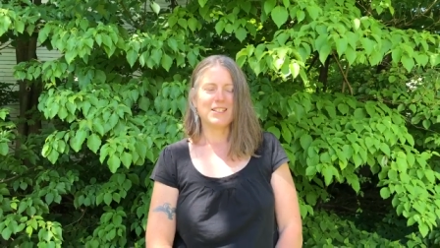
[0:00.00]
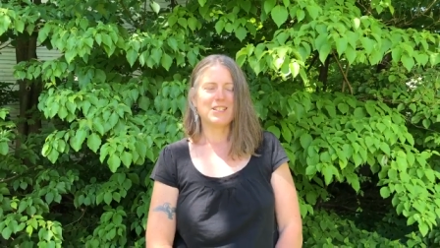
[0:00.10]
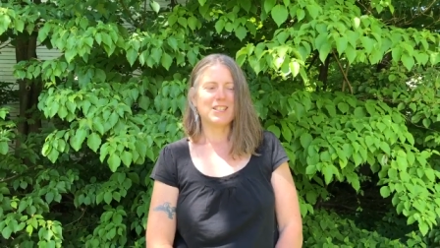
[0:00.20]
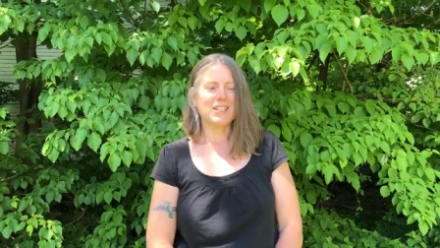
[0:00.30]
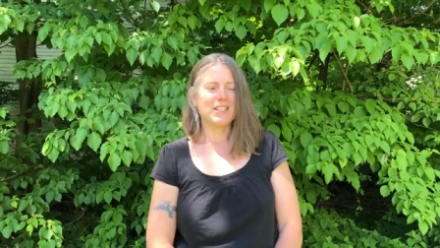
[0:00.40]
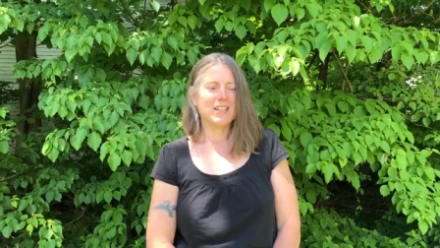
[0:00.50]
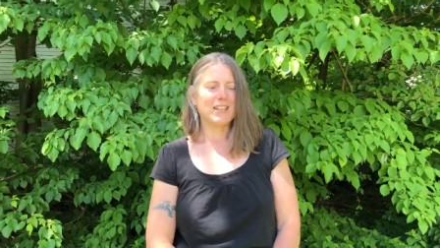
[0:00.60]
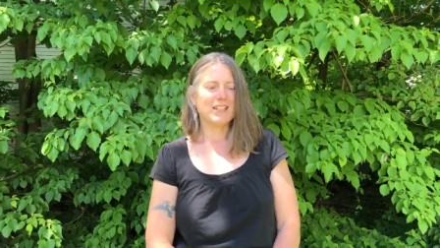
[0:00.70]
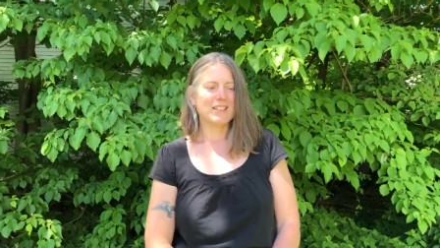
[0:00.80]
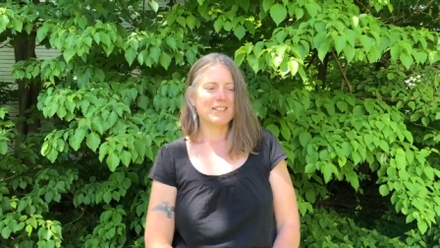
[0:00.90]
She
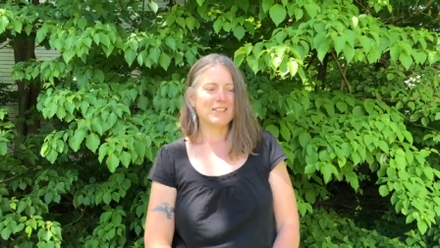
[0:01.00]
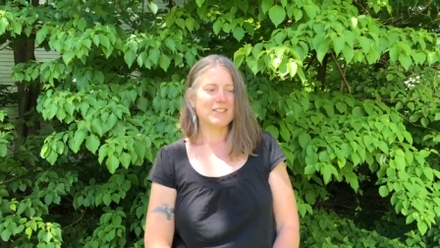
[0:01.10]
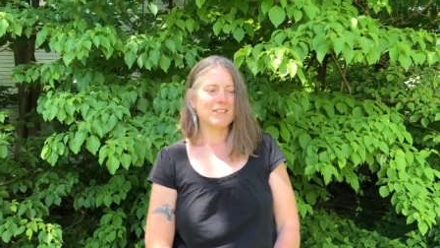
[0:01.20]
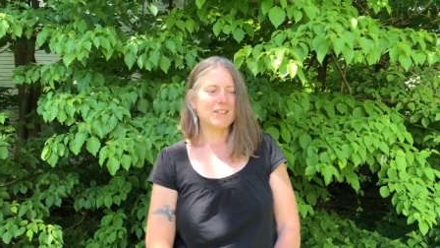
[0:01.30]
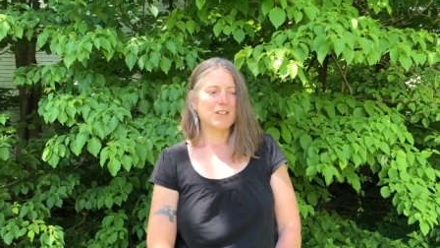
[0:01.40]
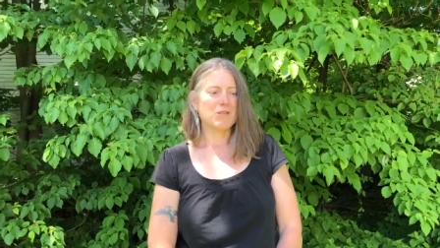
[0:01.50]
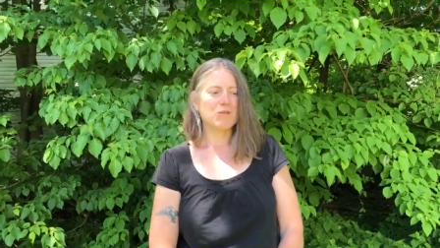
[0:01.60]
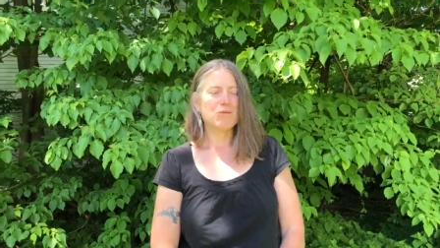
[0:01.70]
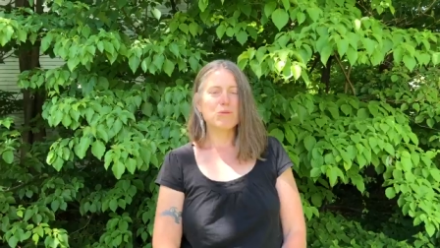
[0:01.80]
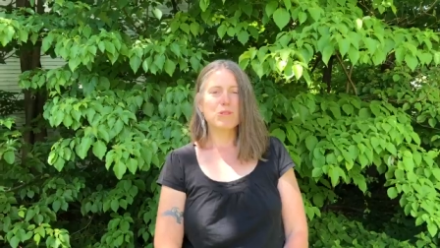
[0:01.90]
is a
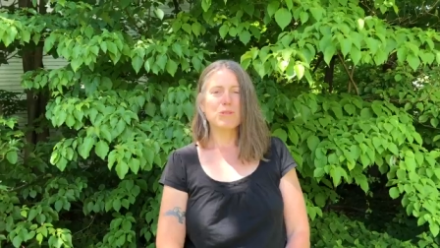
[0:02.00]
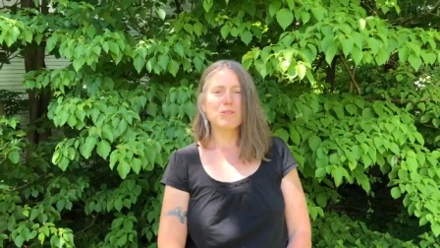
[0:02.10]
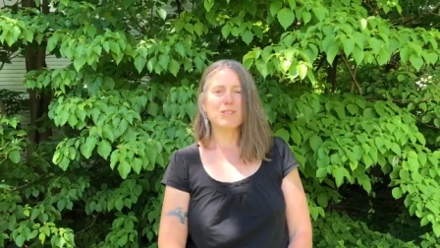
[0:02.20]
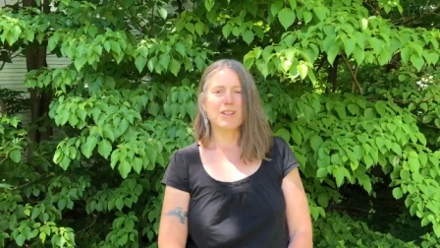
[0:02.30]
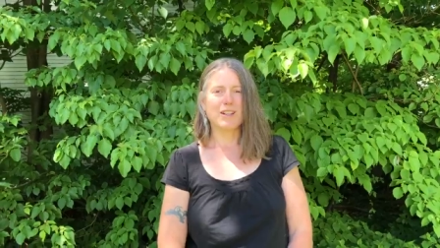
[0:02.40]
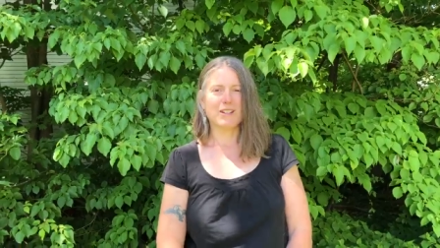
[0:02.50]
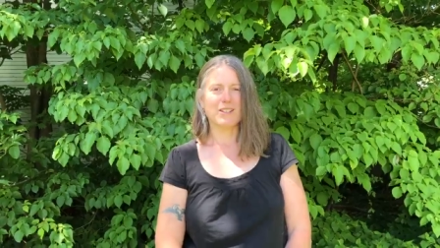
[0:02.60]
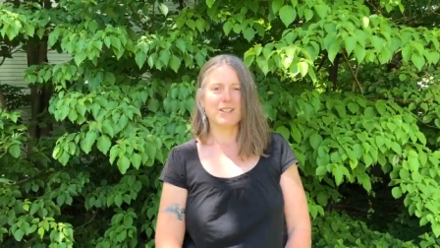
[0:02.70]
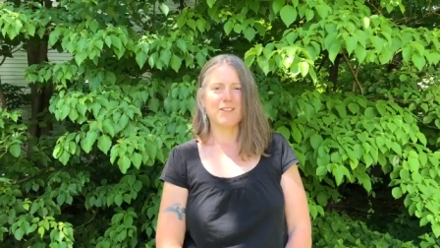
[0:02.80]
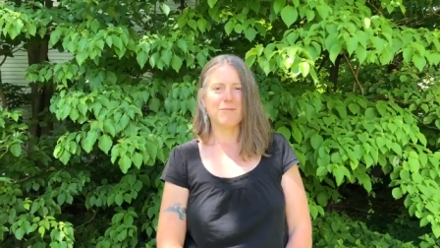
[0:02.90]
true
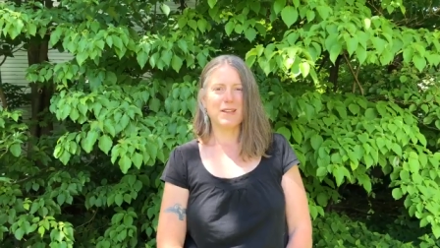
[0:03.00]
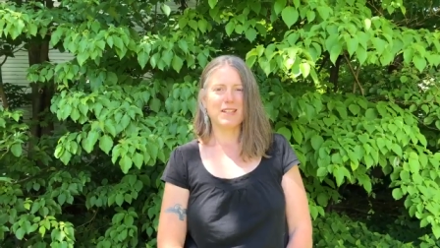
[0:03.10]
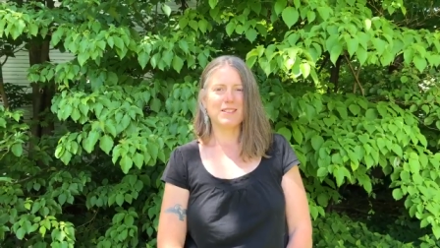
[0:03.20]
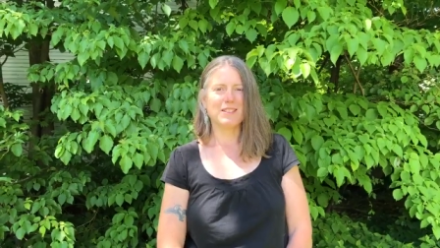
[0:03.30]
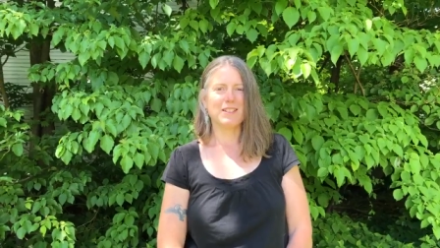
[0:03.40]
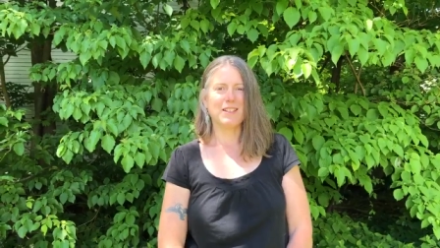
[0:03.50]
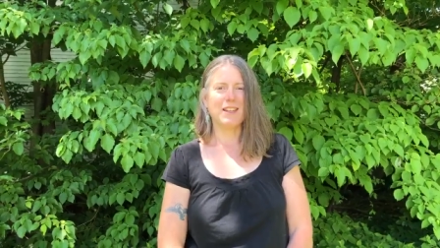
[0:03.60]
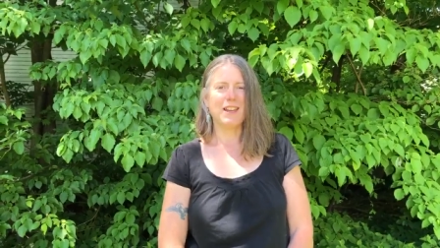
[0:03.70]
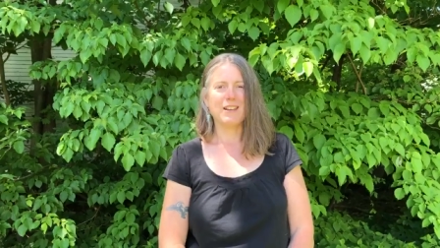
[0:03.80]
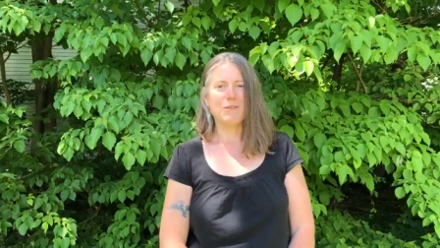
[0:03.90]
scholar of medicine,
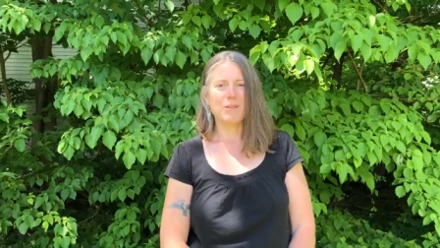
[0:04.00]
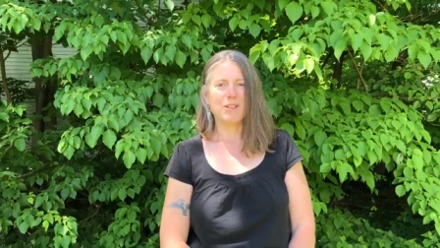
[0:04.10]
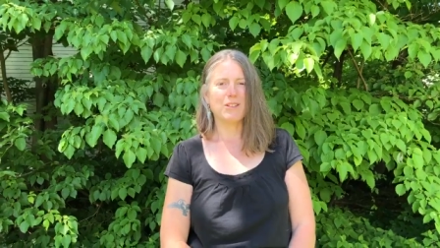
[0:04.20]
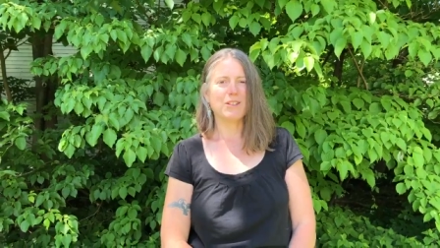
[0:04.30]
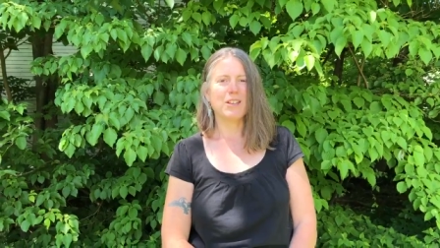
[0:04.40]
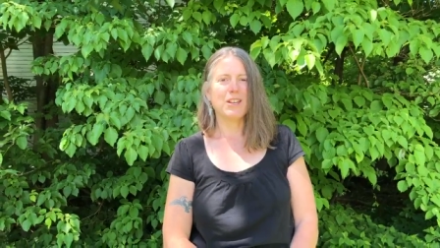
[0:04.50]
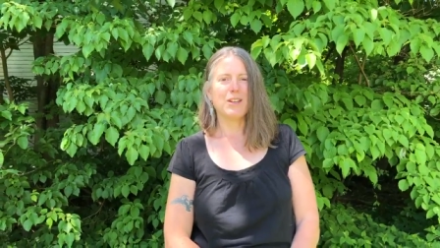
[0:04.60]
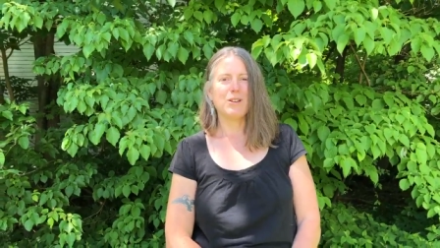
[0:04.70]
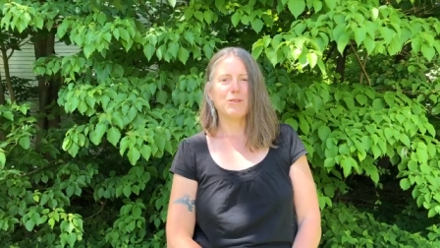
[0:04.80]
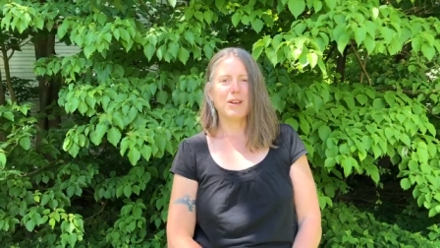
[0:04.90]
and anyone
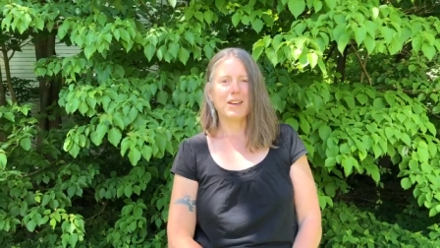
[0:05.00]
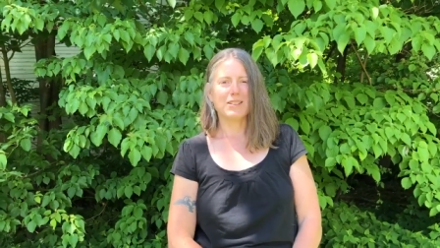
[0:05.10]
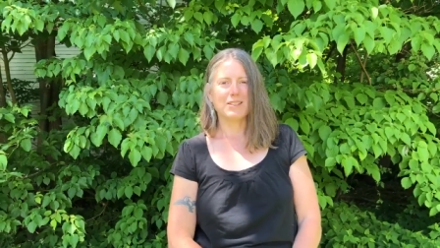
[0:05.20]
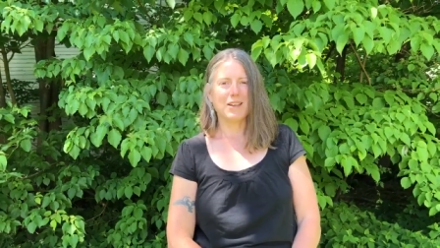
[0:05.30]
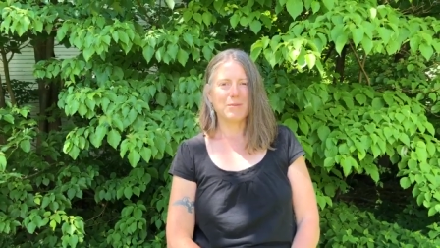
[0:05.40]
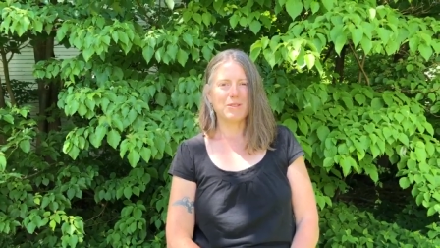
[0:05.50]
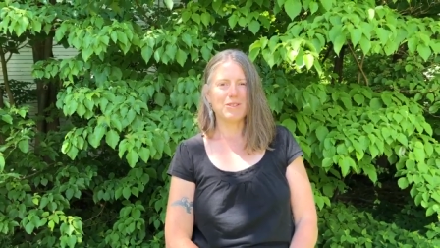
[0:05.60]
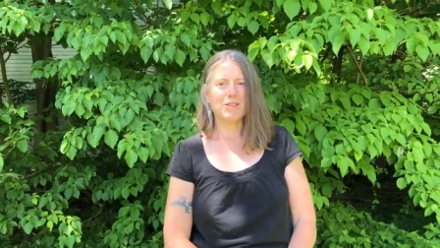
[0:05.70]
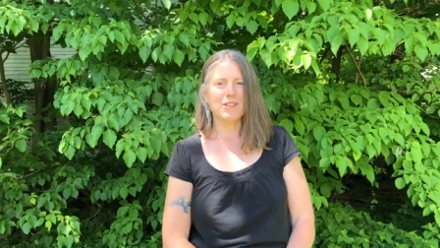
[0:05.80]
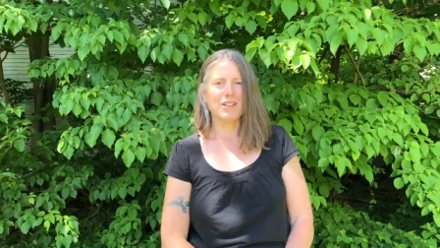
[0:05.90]
who has the
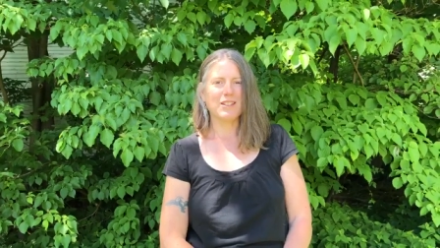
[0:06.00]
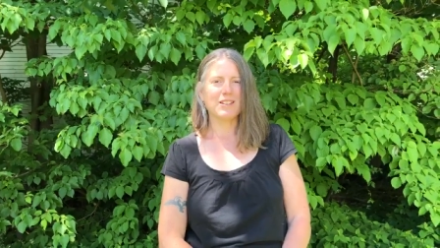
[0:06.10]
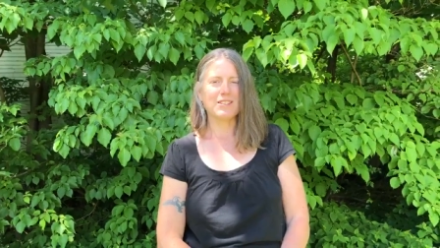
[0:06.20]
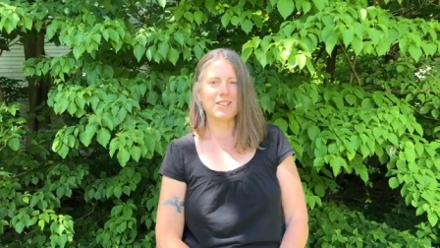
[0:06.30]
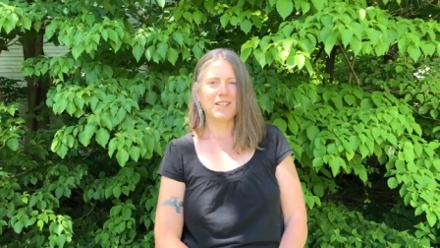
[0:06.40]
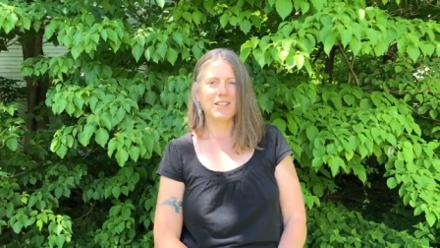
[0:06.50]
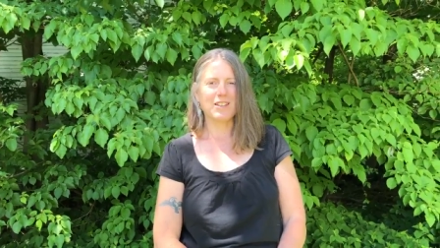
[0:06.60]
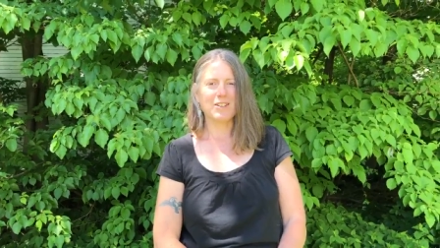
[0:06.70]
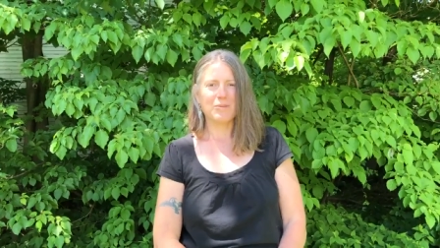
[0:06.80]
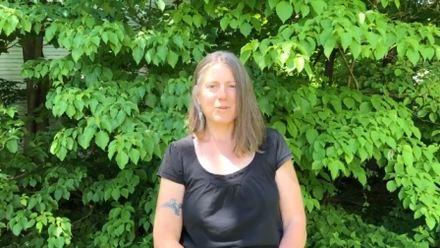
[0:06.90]
opportunity to sit
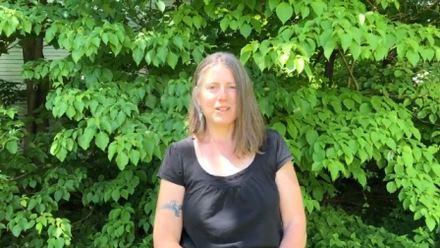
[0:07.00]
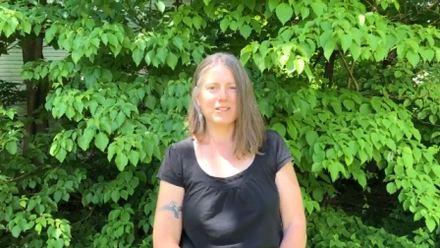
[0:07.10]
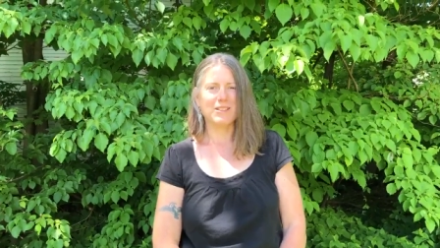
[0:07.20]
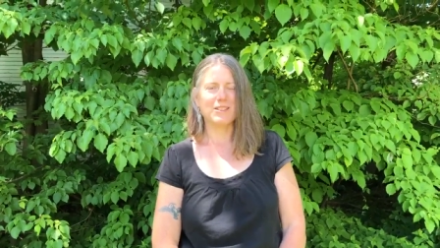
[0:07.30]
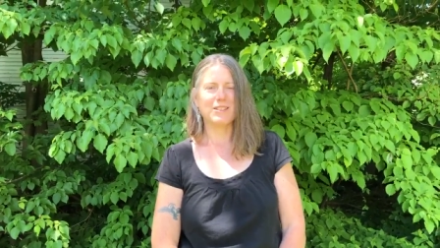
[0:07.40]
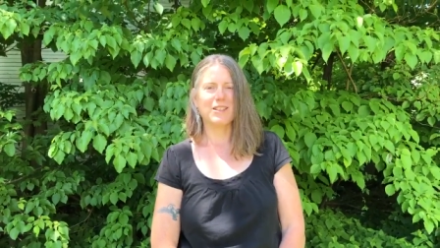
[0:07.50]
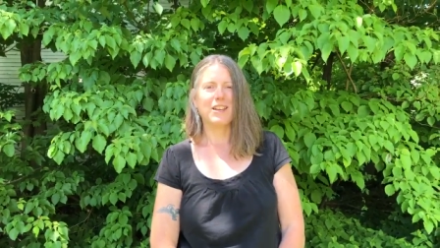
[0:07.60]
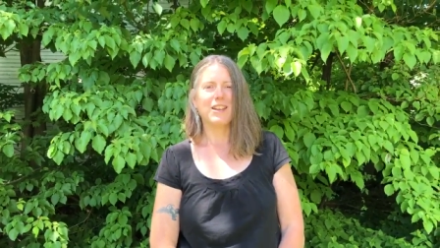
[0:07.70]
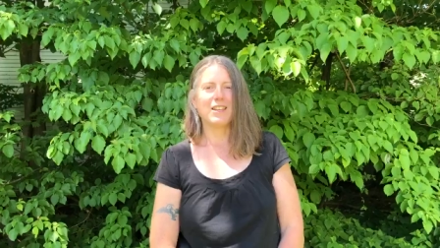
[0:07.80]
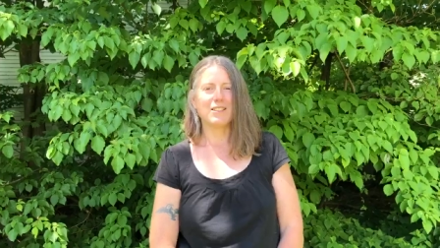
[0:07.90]
in her presence
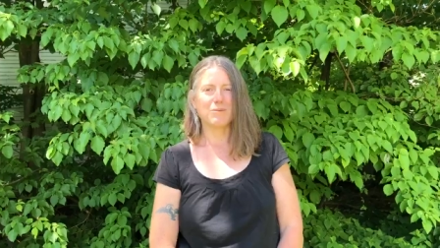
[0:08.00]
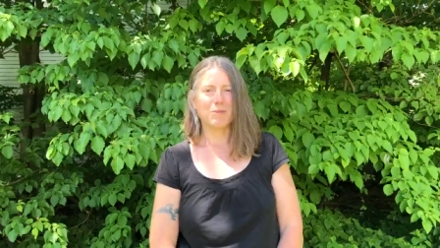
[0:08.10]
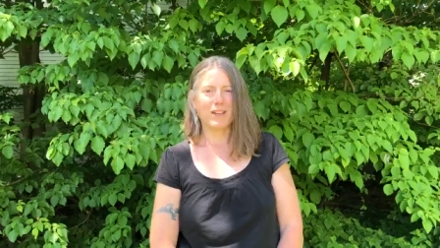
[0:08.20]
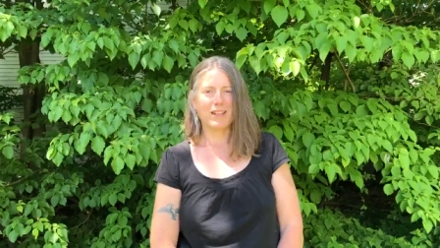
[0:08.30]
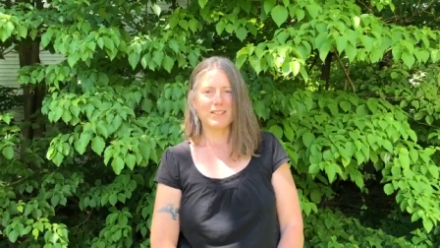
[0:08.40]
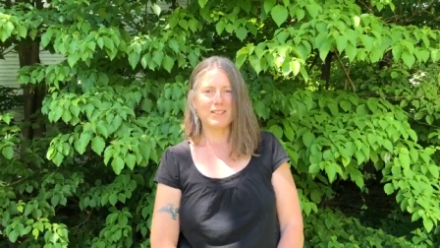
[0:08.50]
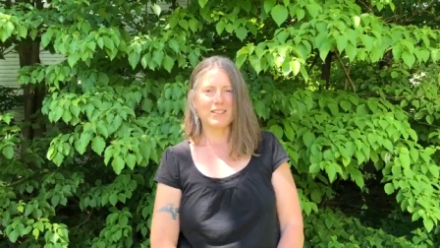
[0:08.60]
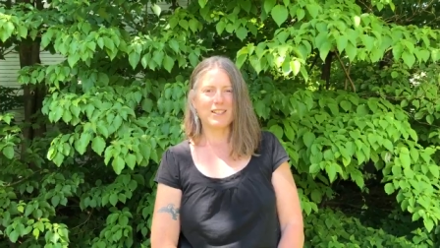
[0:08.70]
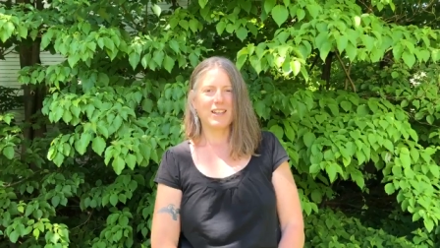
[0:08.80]
is blessed.